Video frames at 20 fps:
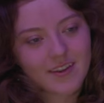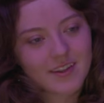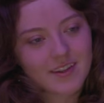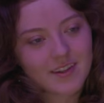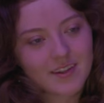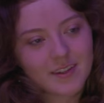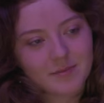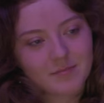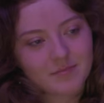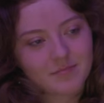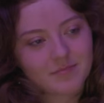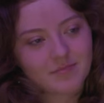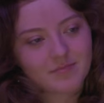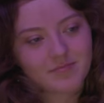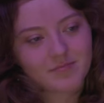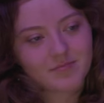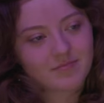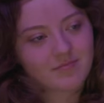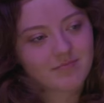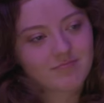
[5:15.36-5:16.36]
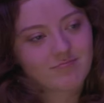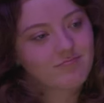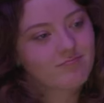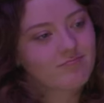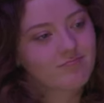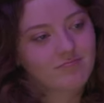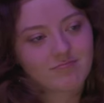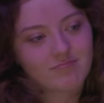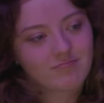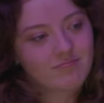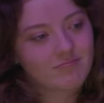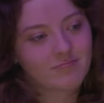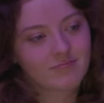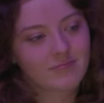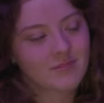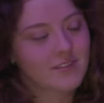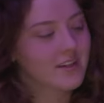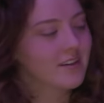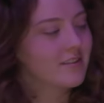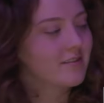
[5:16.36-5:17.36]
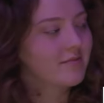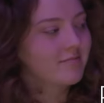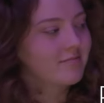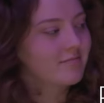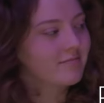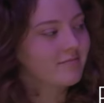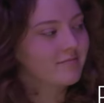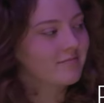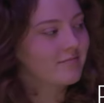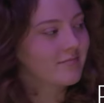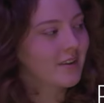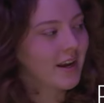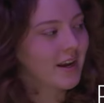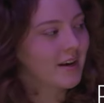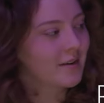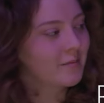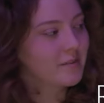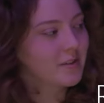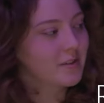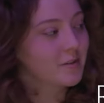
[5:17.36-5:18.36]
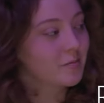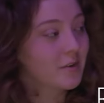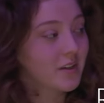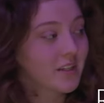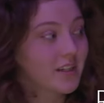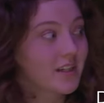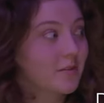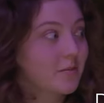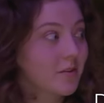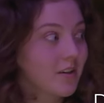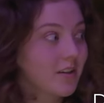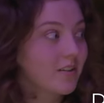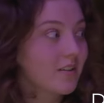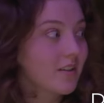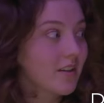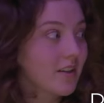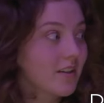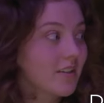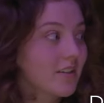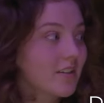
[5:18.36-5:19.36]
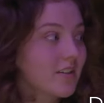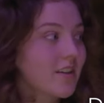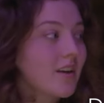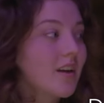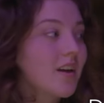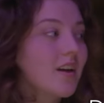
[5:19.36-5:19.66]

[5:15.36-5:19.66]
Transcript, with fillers: Um, no. Add him to the one date wonder list.